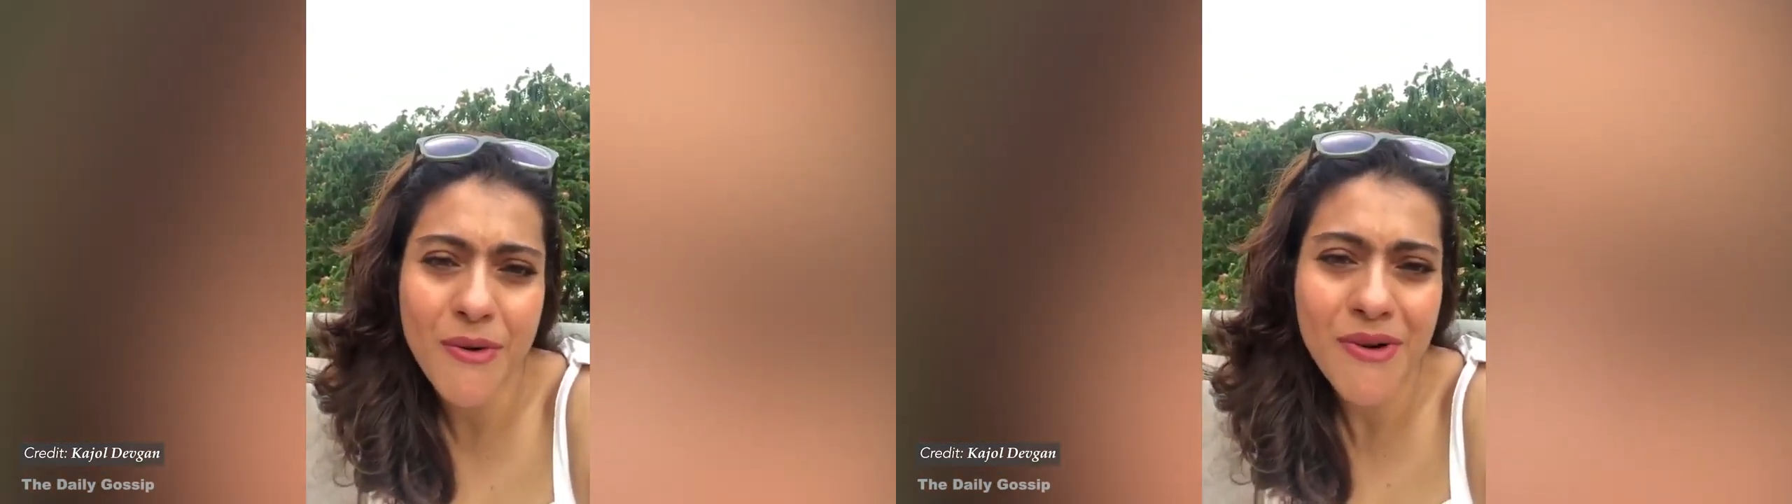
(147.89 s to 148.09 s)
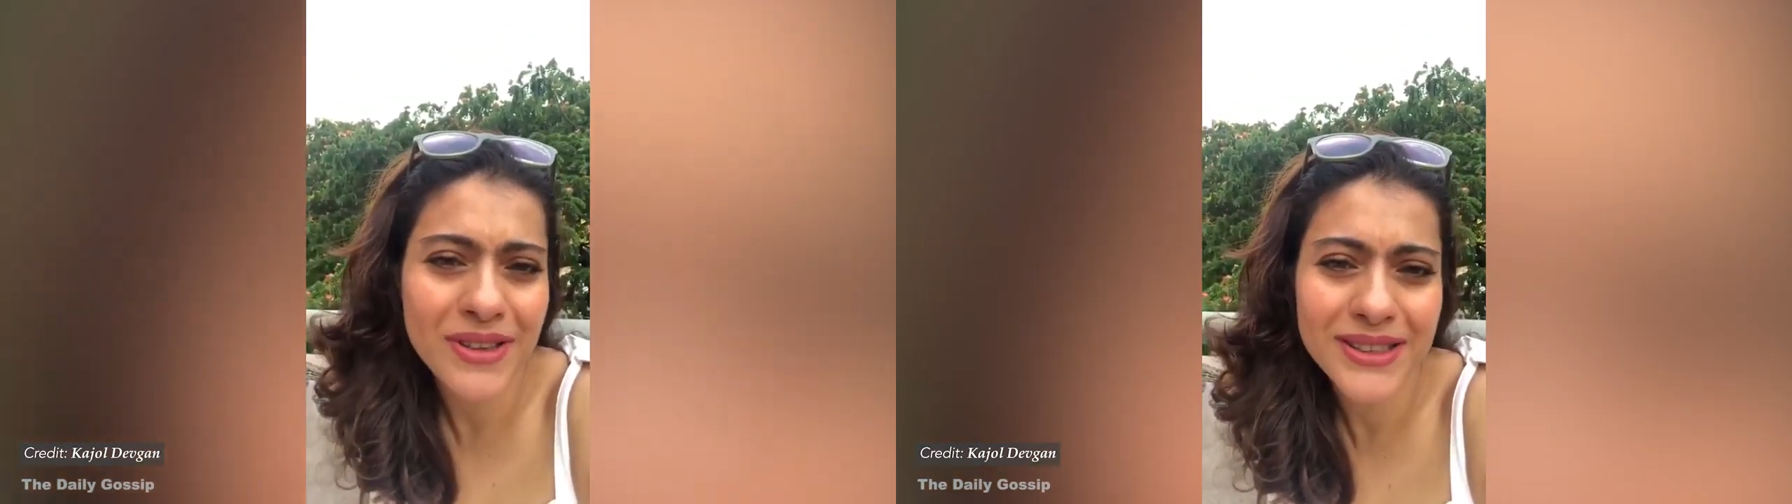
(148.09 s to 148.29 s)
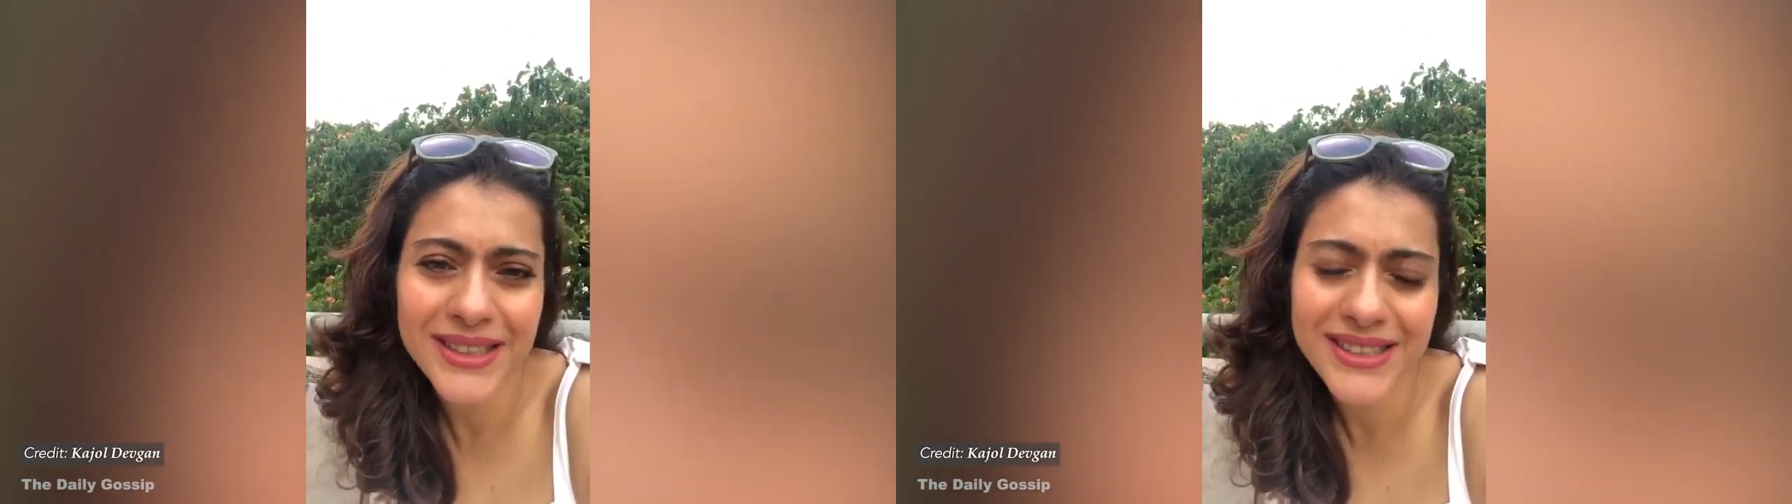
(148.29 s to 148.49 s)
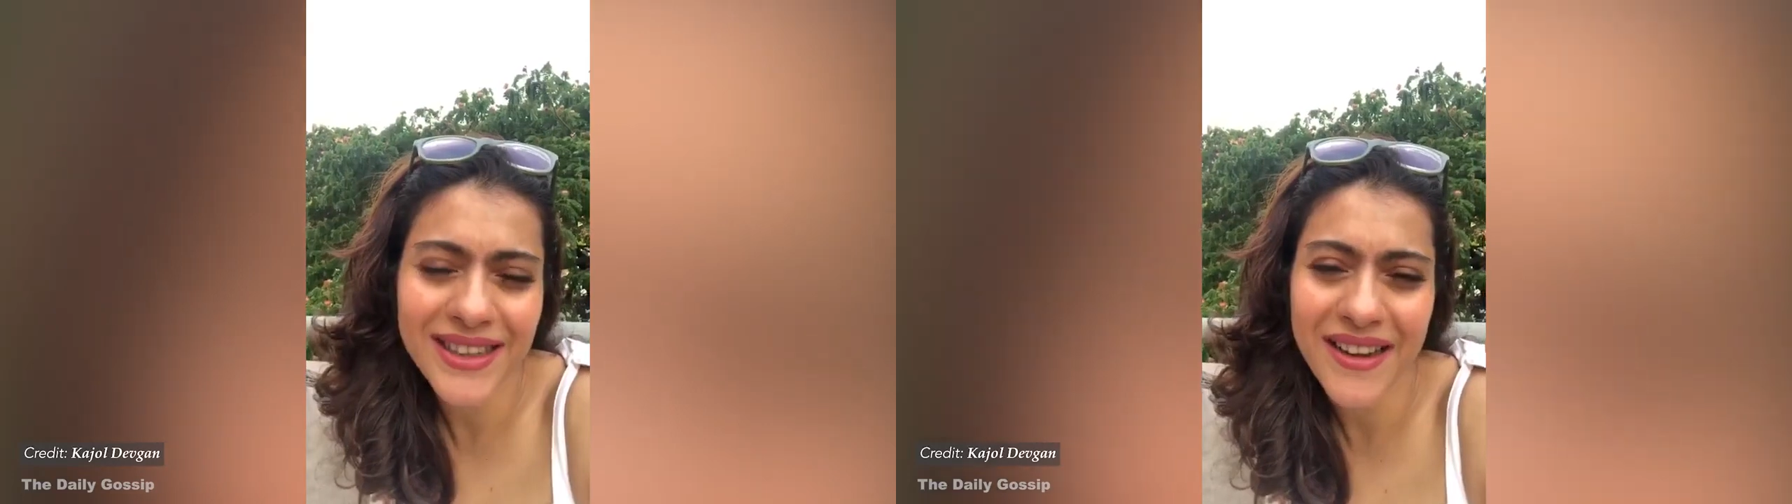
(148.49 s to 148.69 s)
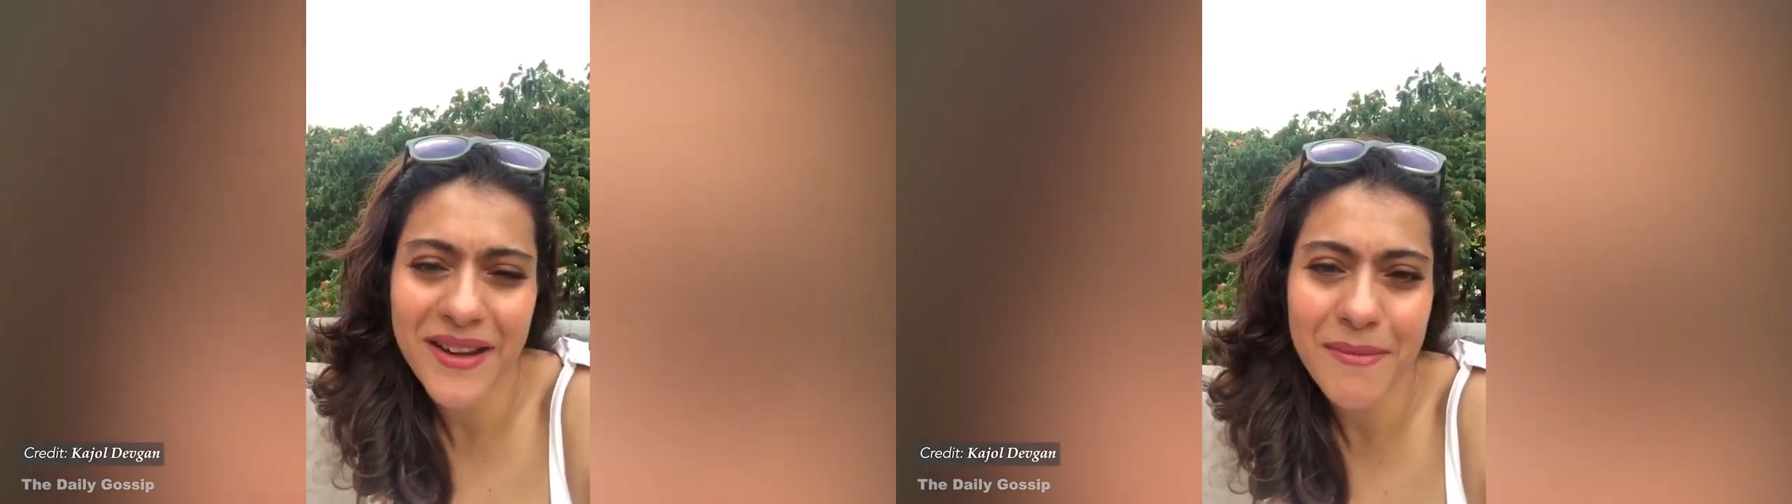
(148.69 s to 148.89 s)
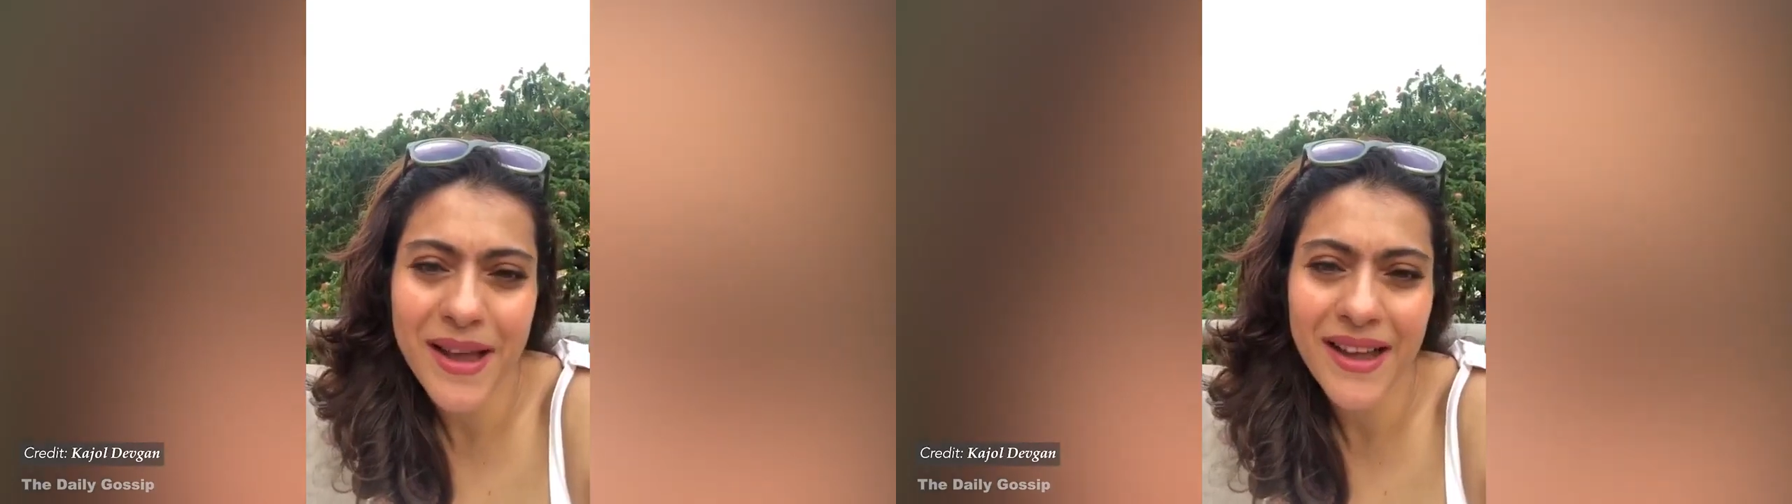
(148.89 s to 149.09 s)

all this time.